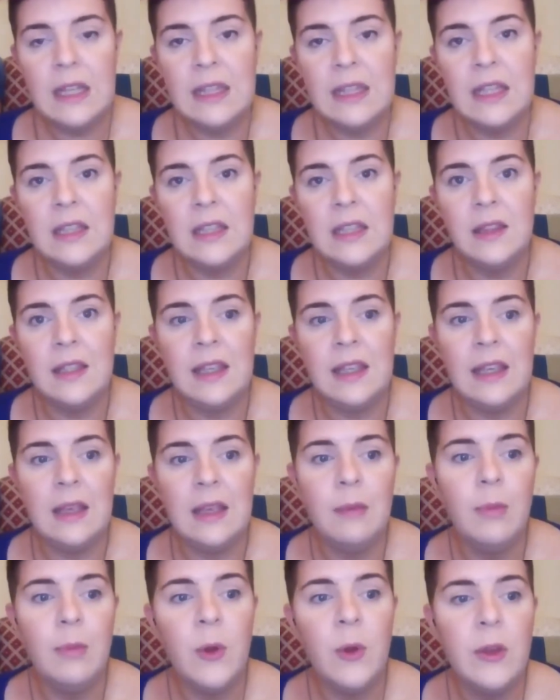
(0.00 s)
and then the
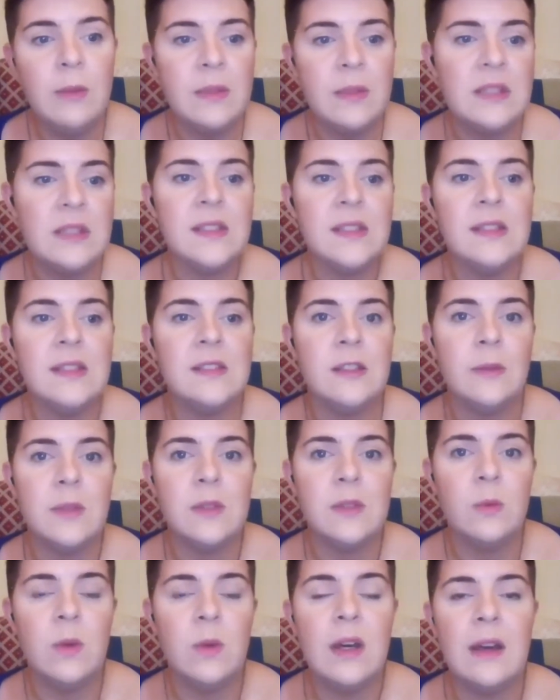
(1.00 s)
employment system
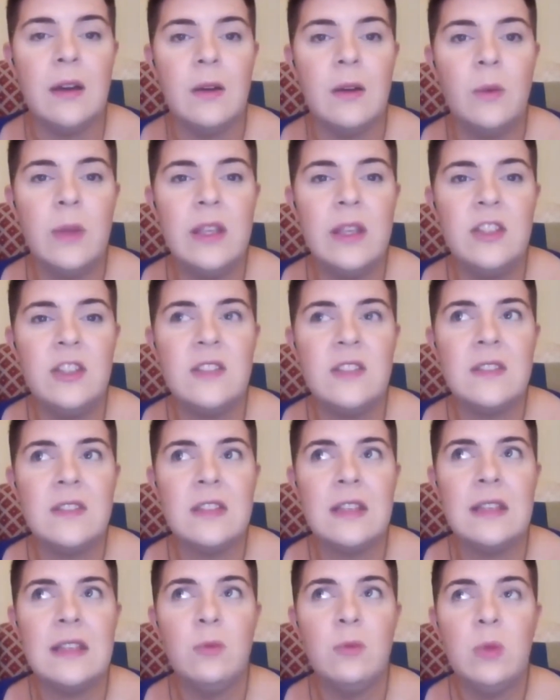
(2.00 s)
as well,
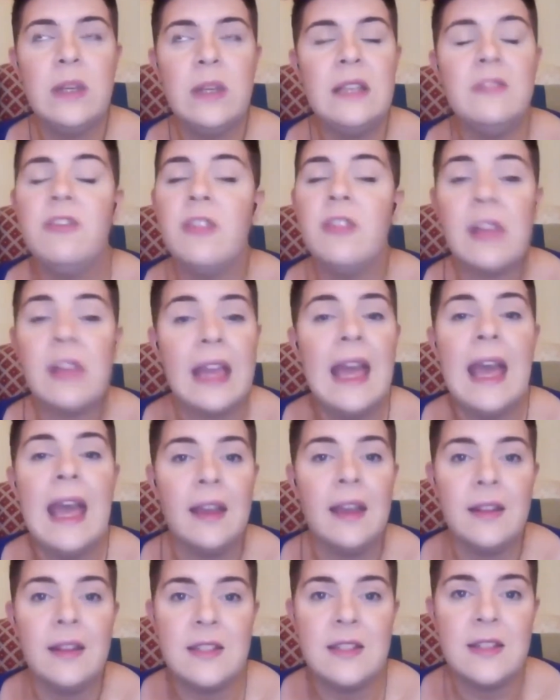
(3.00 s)
we
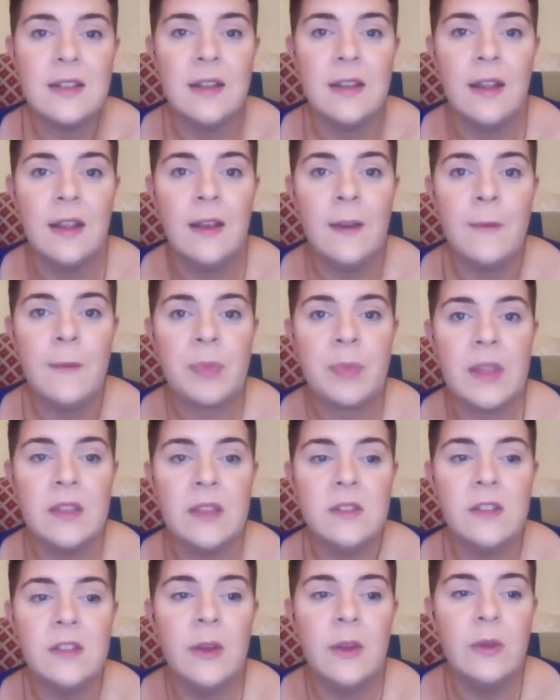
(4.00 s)
forget.
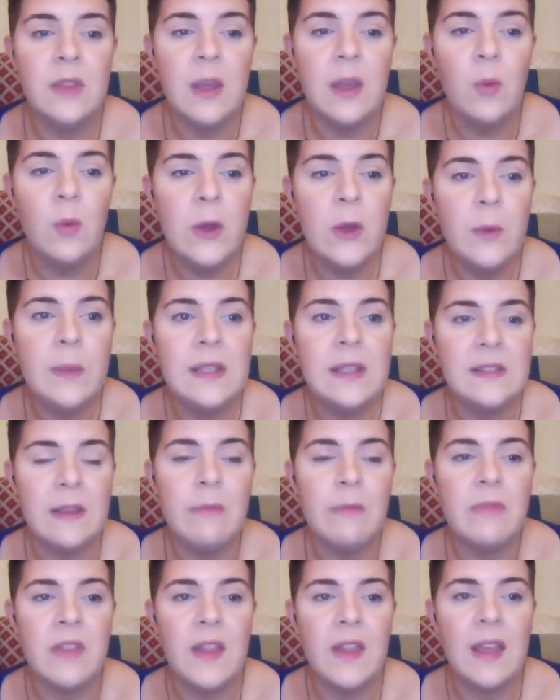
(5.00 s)
So there will be
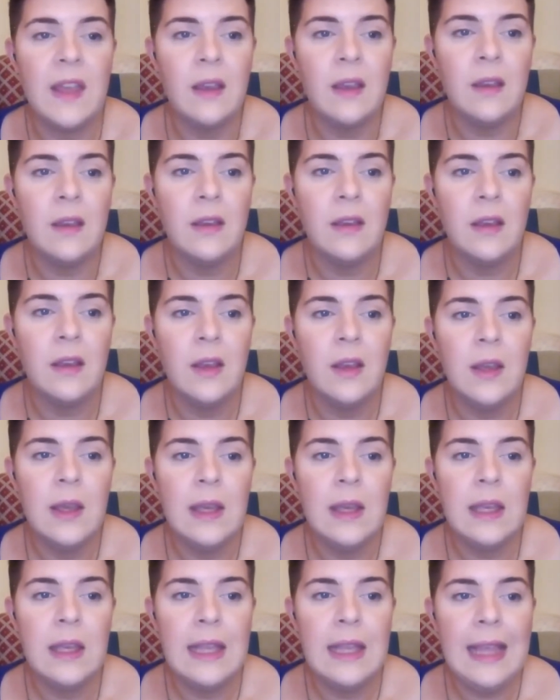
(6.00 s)
something
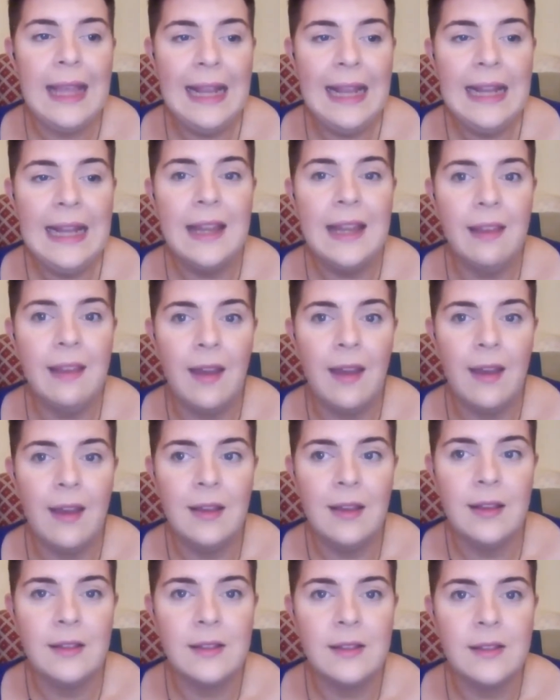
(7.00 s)
in there